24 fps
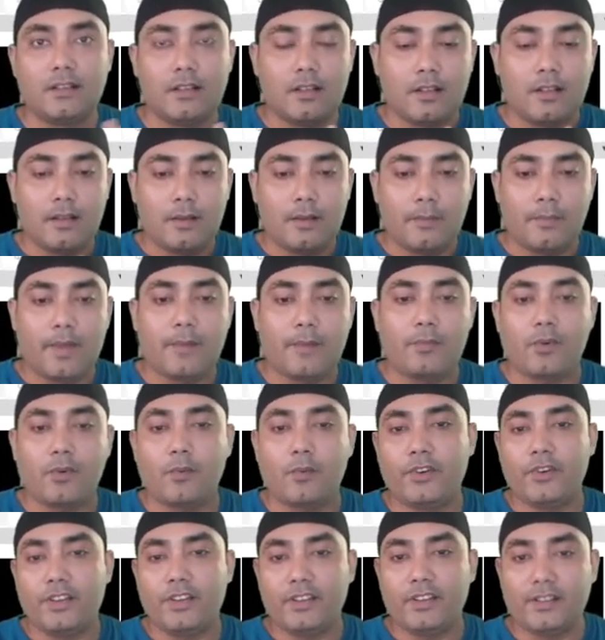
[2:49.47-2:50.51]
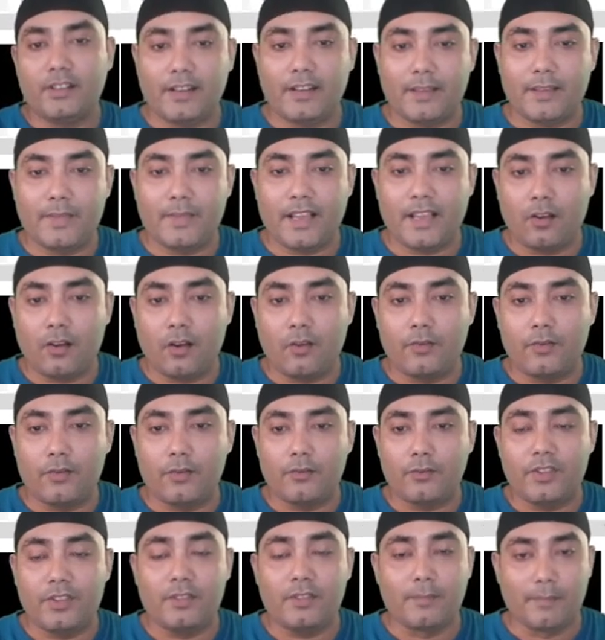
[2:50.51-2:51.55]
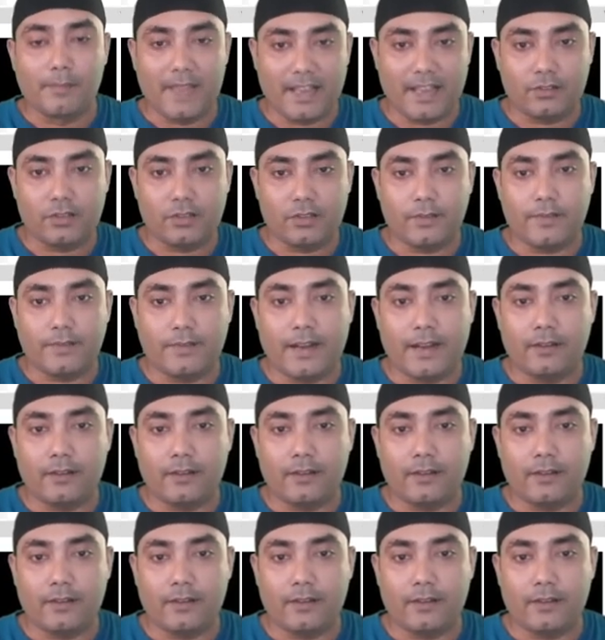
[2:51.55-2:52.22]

by promoting ClickBank offer with Microsoft ad.